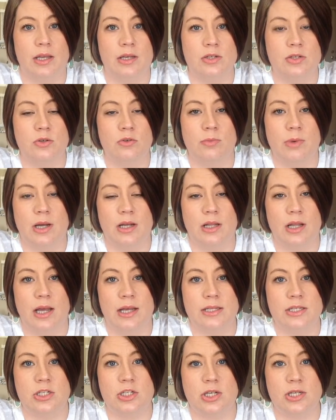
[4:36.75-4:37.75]
2 of my
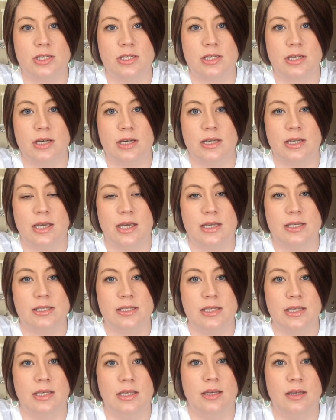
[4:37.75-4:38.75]
clients, Jessica and
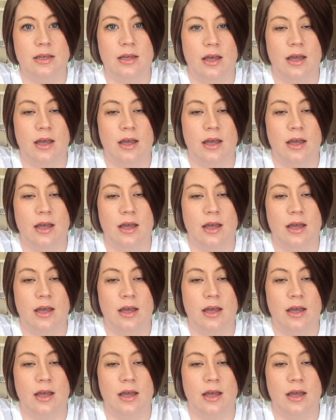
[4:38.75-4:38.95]
Casey,